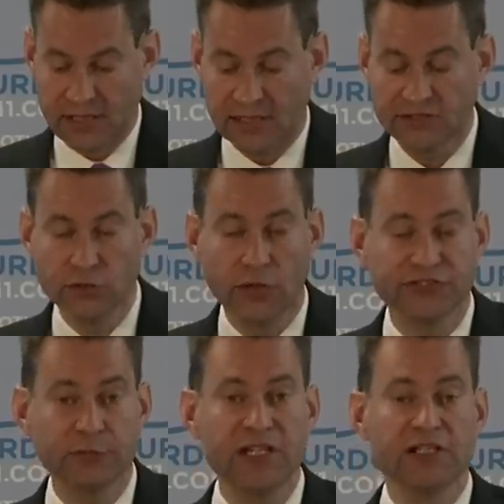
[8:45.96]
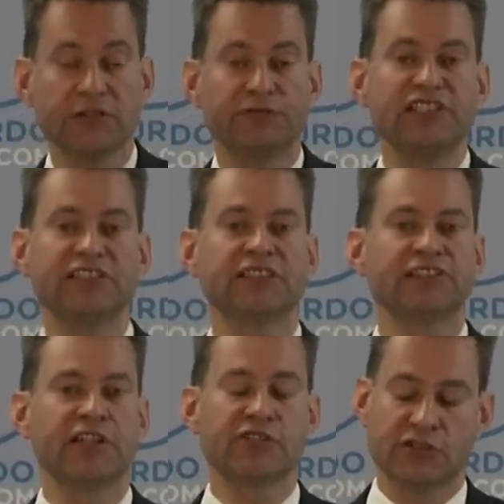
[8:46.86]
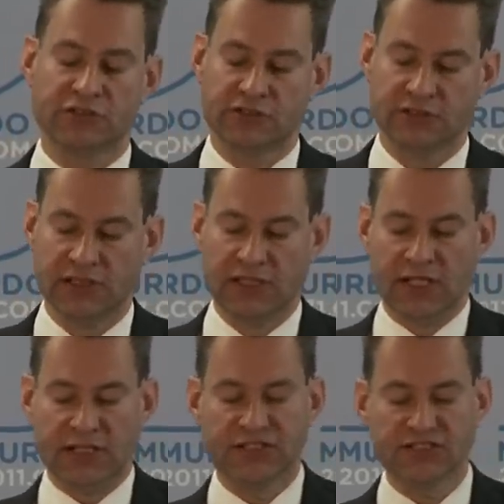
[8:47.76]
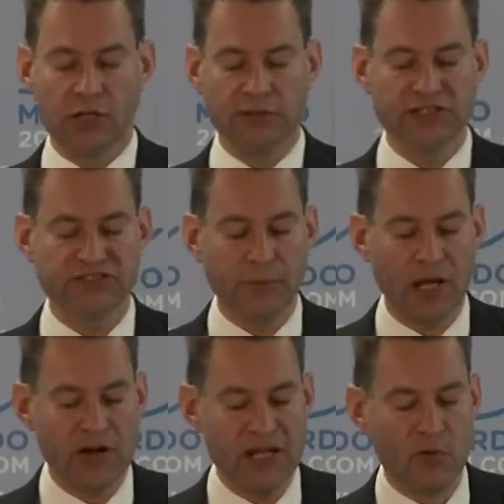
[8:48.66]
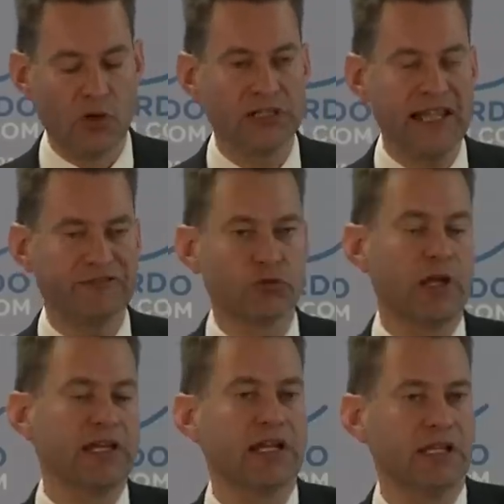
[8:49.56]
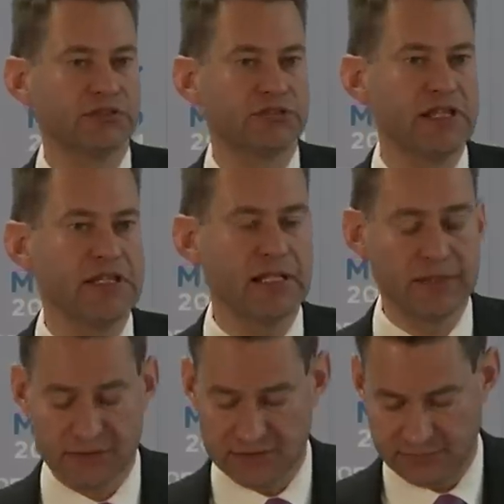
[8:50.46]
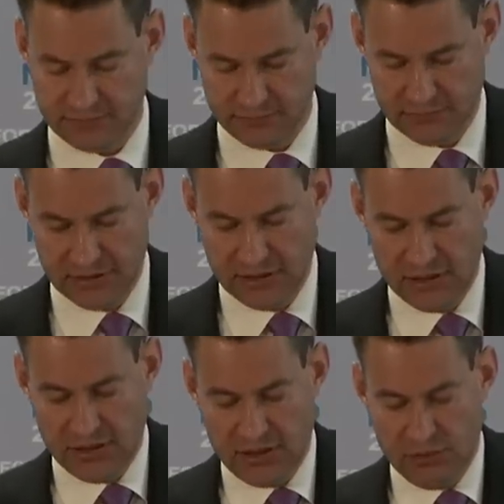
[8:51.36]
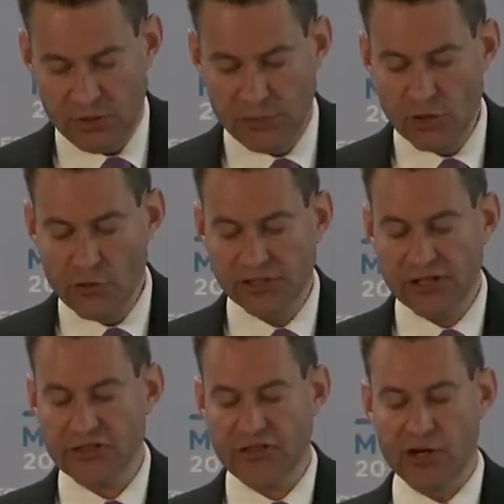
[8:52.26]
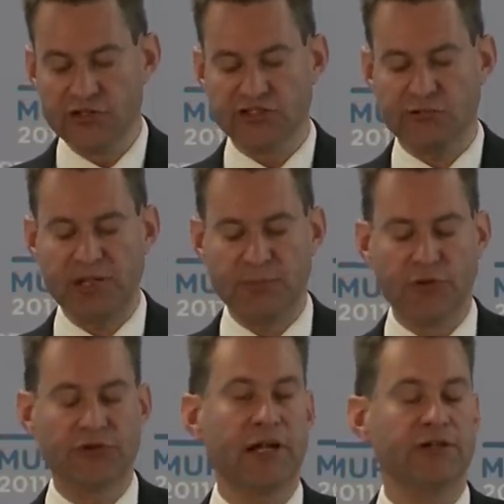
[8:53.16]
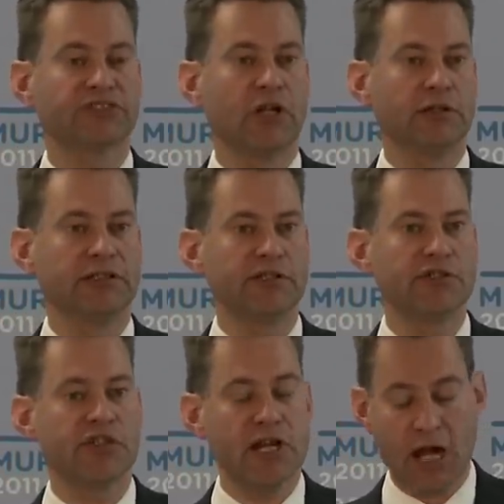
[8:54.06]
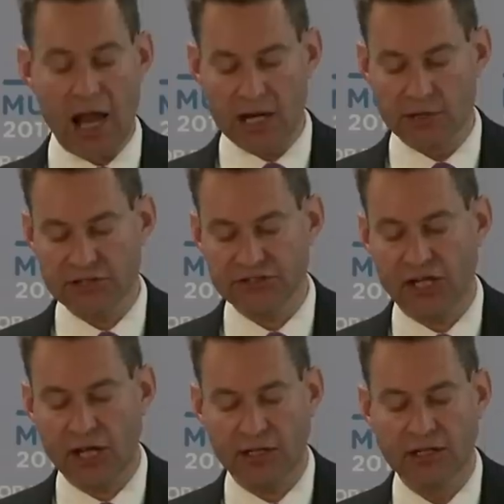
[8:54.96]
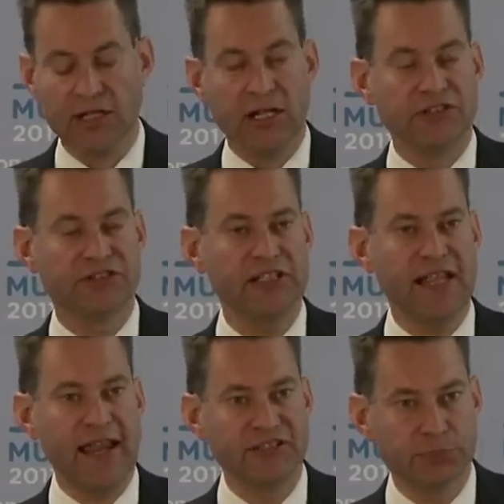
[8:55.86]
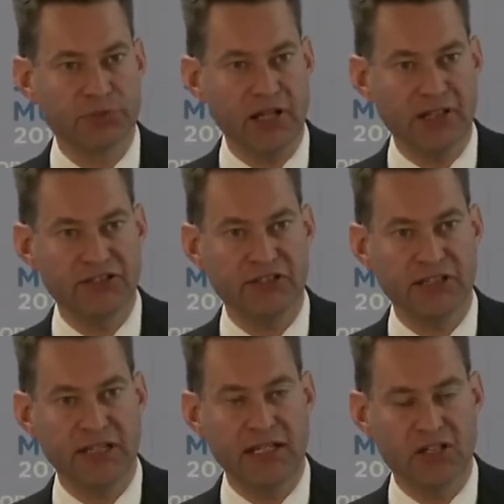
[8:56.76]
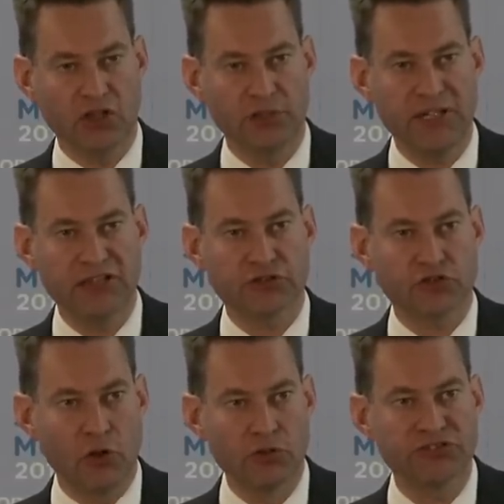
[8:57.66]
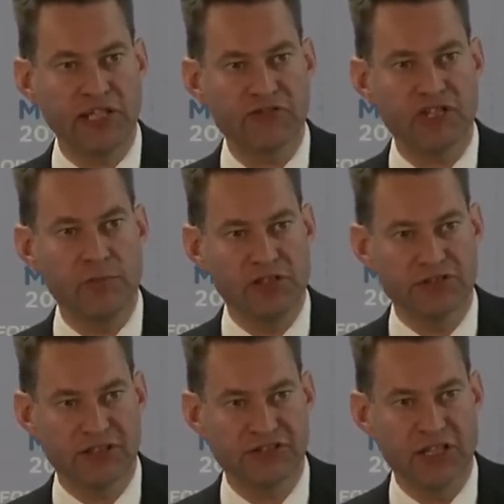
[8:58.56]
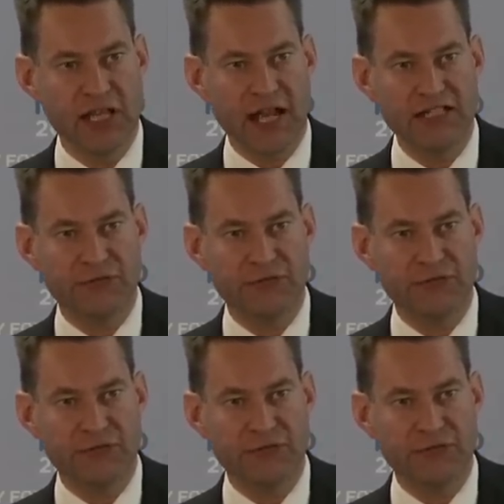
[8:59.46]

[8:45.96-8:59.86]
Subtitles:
And too often we hear defeatist assertions that Scotland is somehow a more left-wing country than England. But we know there are thousands of people throughout Scotland who share our desire to see an enterprising economy, strong, safe communities, and